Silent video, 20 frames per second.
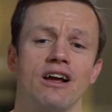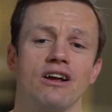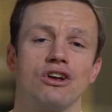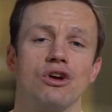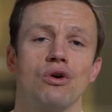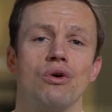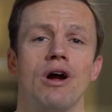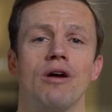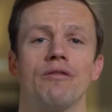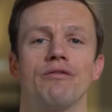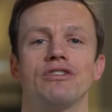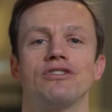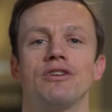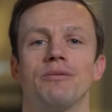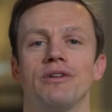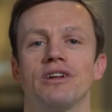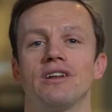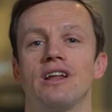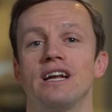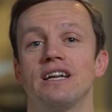Go out for
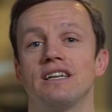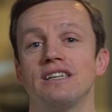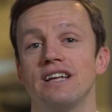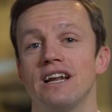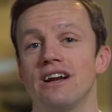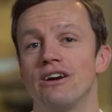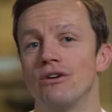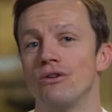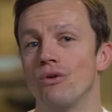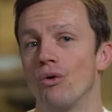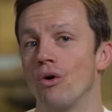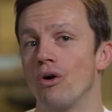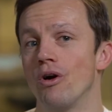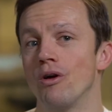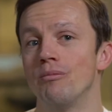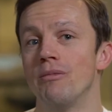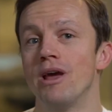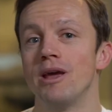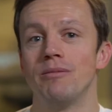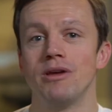something like dinner or
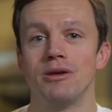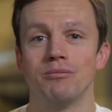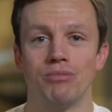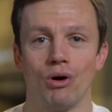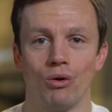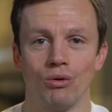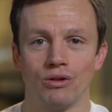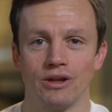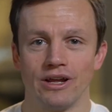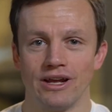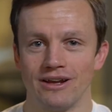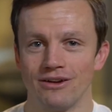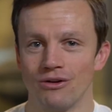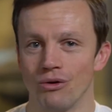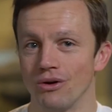maybe bowling